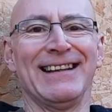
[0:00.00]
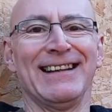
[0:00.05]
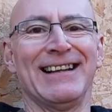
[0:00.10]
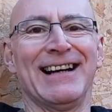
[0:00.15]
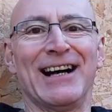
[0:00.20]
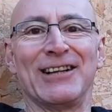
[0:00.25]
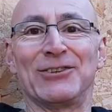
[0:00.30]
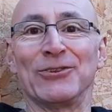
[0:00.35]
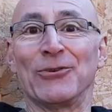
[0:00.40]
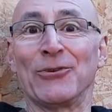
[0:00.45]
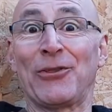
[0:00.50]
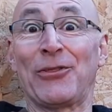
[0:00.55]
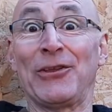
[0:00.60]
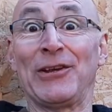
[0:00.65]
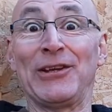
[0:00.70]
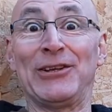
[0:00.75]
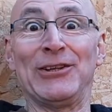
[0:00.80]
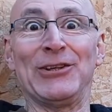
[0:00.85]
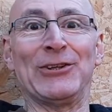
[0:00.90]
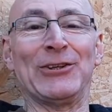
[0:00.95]
I don't
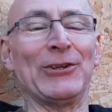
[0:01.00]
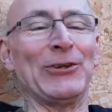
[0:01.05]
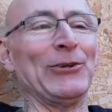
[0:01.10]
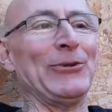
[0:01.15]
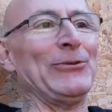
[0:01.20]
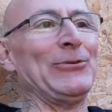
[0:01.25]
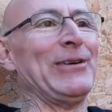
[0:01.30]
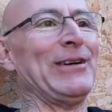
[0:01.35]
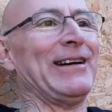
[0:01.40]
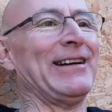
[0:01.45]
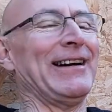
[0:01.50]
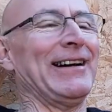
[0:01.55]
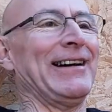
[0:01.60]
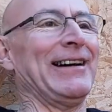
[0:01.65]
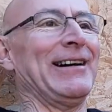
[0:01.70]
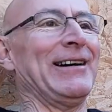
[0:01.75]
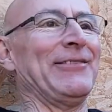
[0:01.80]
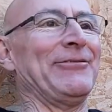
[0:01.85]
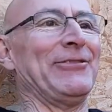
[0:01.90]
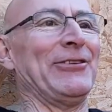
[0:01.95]
think you do
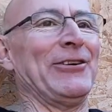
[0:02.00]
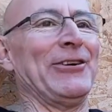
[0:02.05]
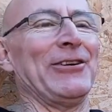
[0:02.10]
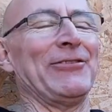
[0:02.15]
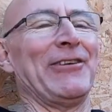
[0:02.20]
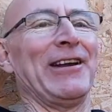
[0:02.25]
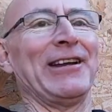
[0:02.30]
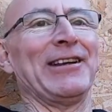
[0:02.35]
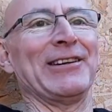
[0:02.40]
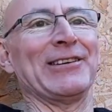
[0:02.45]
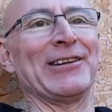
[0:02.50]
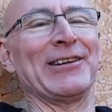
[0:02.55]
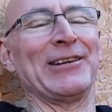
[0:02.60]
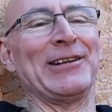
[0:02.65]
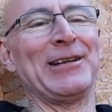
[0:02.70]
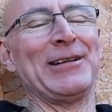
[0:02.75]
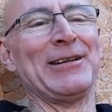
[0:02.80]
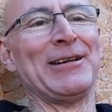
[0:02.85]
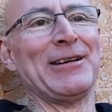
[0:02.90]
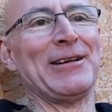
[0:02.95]
very
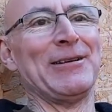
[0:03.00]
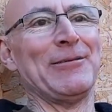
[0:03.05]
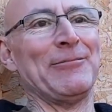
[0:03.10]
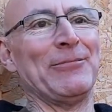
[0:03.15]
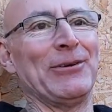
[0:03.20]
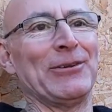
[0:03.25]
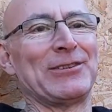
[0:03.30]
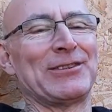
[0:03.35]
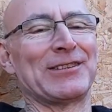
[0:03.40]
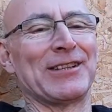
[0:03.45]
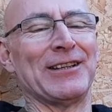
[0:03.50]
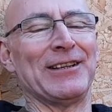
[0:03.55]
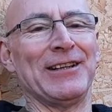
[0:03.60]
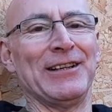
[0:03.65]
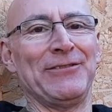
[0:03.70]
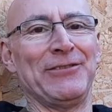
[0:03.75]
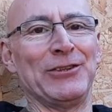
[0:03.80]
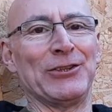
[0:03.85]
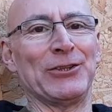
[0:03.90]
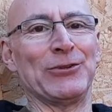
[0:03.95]
regularly, but
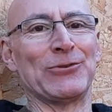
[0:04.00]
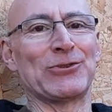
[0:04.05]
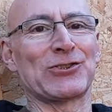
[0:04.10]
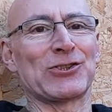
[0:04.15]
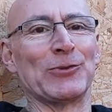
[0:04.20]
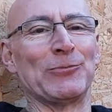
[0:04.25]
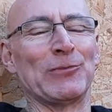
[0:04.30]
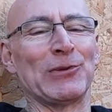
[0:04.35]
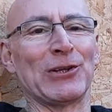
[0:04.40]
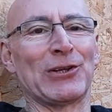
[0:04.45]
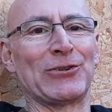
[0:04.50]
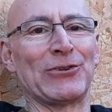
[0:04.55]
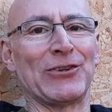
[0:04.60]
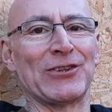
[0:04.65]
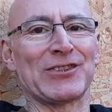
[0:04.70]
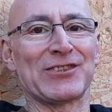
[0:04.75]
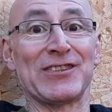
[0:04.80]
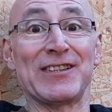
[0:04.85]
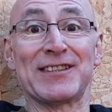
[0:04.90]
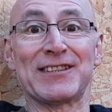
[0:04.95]
if you do stumble
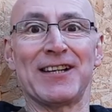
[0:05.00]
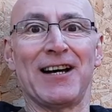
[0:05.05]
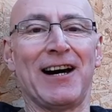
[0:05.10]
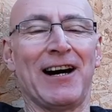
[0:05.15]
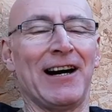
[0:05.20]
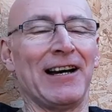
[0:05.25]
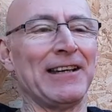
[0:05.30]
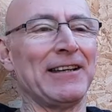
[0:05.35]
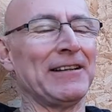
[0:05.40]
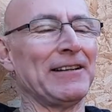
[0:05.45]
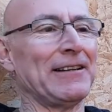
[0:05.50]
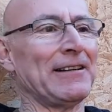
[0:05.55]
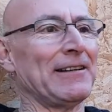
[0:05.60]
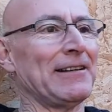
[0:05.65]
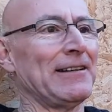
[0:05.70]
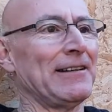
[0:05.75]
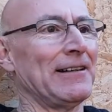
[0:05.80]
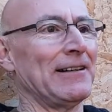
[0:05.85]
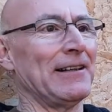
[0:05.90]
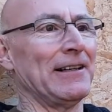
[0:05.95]
across this, hi.
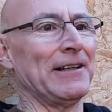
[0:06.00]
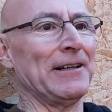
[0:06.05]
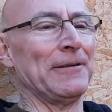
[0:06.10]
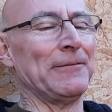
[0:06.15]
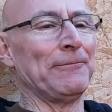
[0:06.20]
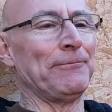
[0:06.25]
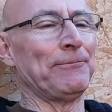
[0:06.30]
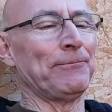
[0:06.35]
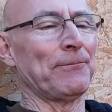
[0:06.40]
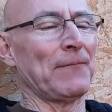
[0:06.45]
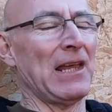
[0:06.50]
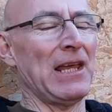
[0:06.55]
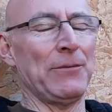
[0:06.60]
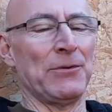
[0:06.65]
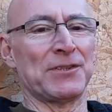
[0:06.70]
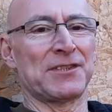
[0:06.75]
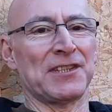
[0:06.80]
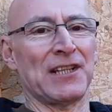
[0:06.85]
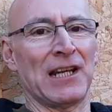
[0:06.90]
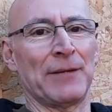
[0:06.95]
He
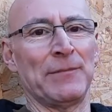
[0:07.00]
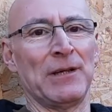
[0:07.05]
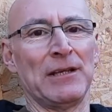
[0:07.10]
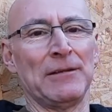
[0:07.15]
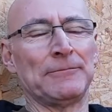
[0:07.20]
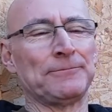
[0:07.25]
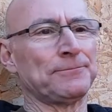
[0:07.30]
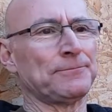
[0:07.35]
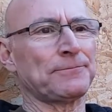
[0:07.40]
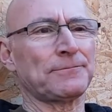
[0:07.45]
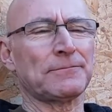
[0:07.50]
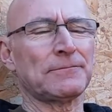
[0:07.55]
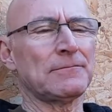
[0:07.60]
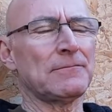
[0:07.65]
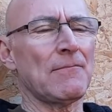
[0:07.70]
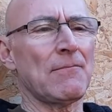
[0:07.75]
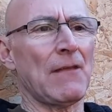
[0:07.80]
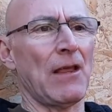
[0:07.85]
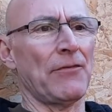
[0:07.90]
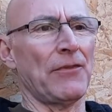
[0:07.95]
was telling me
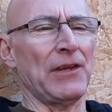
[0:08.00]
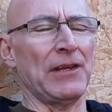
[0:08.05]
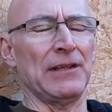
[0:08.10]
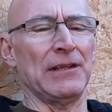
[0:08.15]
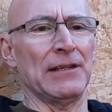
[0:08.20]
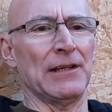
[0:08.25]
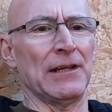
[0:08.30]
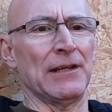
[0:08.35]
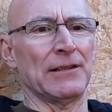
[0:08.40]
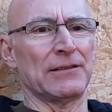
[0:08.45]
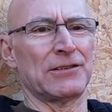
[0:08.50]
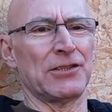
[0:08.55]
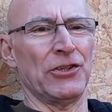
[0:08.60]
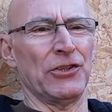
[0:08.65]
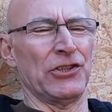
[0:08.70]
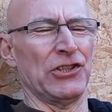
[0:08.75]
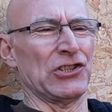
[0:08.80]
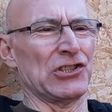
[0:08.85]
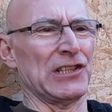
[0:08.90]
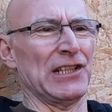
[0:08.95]
the
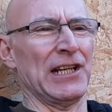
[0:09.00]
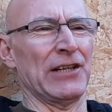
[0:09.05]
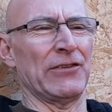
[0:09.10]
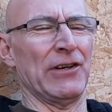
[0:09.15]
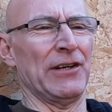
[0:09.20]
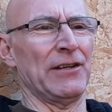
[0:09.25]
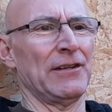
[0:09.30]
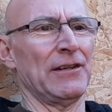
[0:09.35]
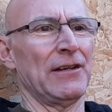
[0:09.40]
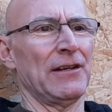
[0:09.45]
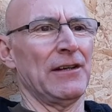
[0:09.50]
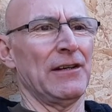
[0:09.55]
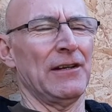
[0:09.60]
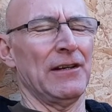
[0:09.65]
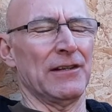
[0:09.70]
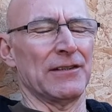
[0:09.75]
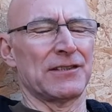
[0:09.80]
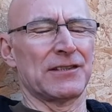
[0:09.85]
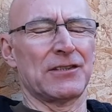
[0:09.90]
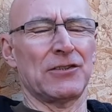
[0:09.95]
Turkish lira
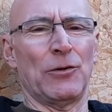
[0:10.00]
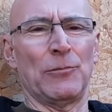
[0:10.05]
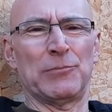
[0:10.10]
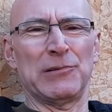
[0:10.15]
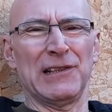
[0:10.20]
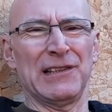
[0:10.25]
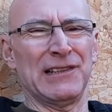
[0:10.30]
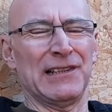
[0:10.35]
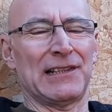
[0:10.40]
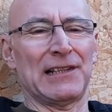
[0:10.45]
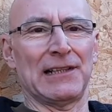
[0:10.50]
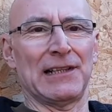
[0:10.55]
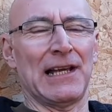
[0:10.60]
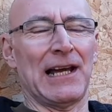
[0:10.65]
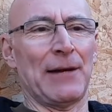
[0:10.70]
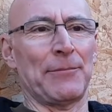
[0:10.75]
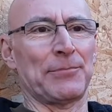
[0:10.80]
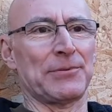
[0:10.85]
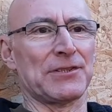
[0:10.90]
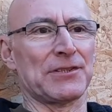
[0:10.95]
has completely
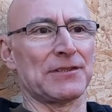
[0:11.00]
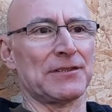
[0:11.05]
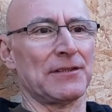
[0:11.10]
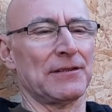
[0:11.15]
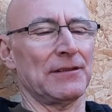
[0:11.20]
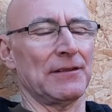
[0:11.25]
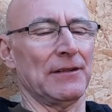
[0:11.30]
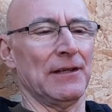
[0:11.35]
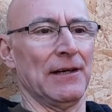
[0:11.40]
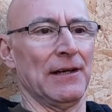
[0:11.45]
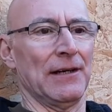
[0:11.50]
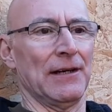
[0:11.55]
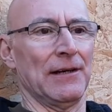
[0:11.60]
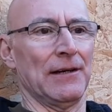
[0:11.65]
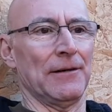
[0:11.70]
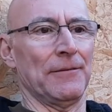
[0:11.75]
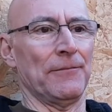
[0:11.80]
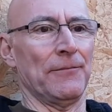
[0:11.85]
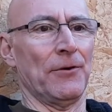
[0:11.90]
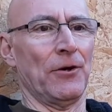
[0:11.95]
collapsed
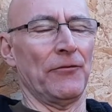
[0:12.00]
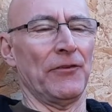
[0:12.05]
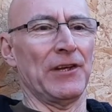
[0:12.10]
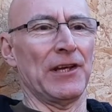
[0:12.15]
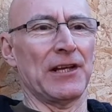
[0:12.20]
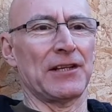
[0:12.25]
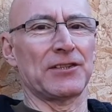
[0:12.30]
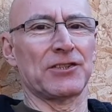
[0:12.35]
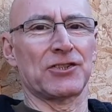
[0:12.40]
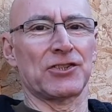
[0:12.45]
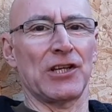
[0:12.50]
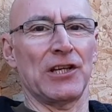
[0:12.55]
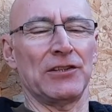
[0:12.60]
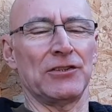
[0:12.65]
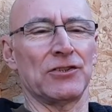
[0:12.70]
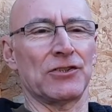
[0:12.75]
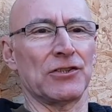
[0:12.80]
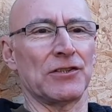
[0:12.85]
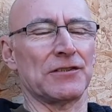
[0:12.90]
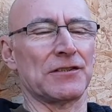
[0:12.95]
on the
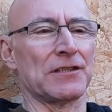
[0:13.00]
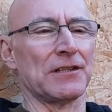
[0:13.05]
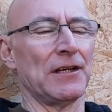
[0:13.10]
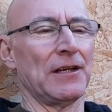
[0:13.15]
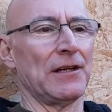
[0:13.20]
exchanges.